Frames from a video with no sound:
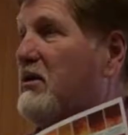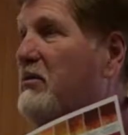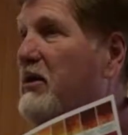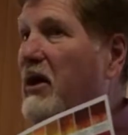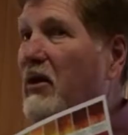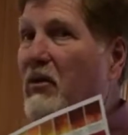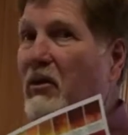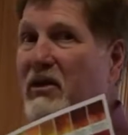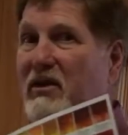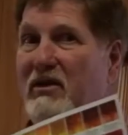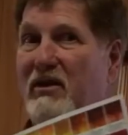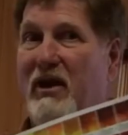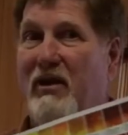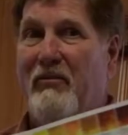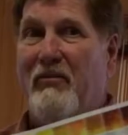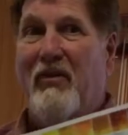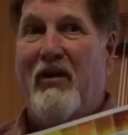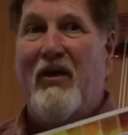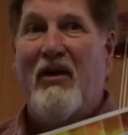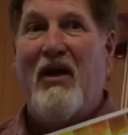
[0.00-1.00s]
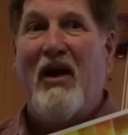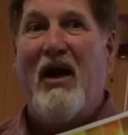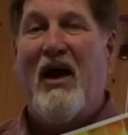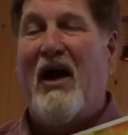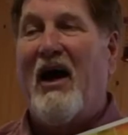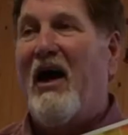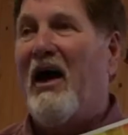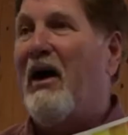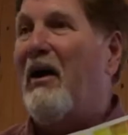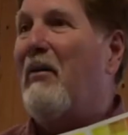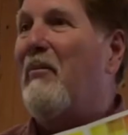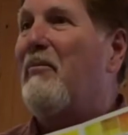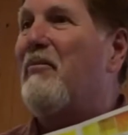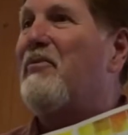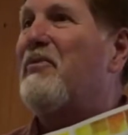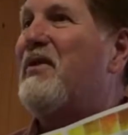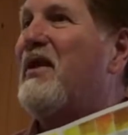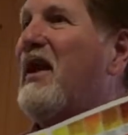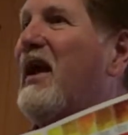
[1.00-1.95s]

to me at one time.